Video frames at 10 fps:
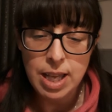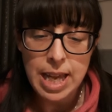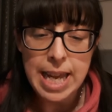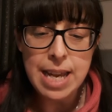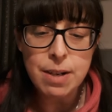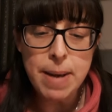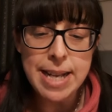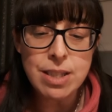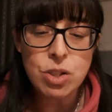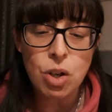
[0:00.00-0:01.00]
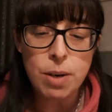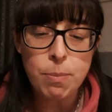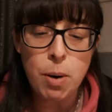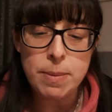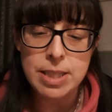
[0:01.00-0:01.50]
He had made solemn
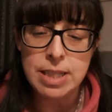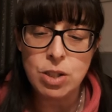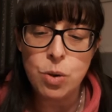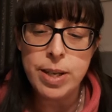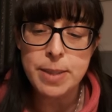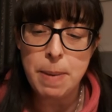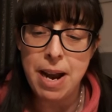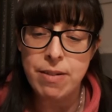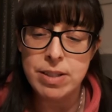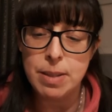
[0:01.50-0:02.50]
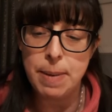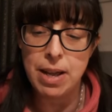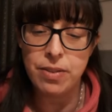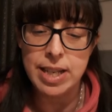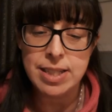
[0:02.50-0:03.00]
promises to his parents
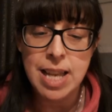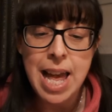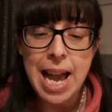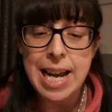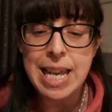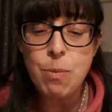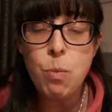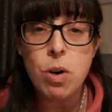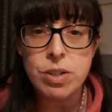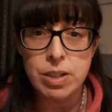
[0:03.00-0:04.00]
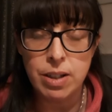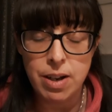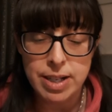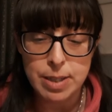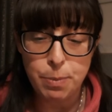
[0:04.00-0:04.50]
about this, and he wasn't
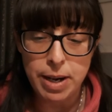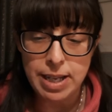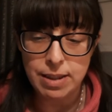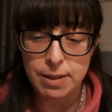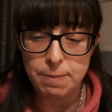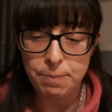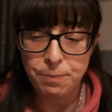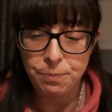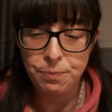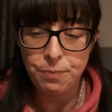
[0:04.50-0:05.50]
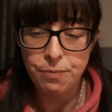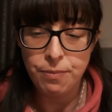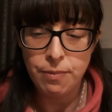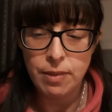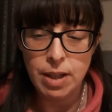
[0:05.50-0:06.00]
going to break them.
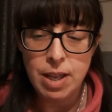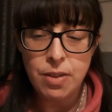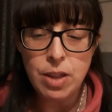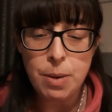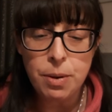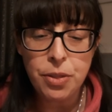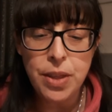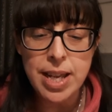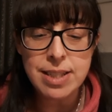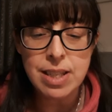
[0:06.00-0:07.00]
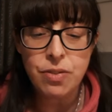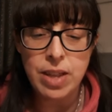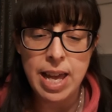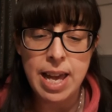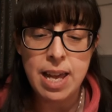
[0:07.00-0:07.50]
There were things in
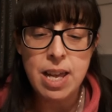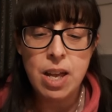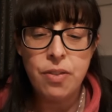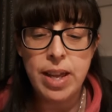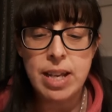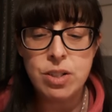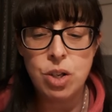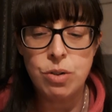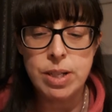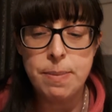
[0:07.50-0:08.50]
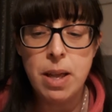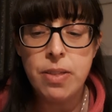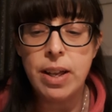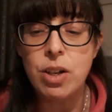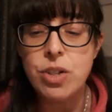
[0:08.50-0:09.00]
there, they had told him,
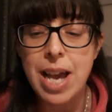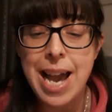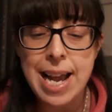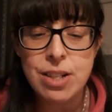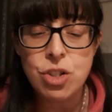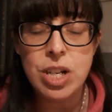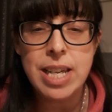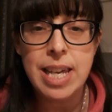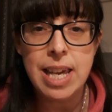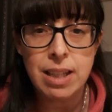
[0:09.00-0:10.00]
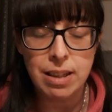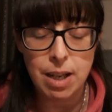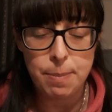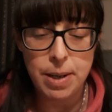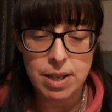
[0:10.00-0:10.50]
that could actually kill
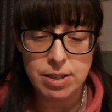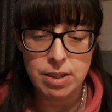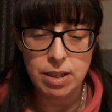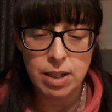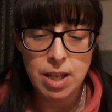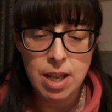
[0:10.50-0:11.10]
a person.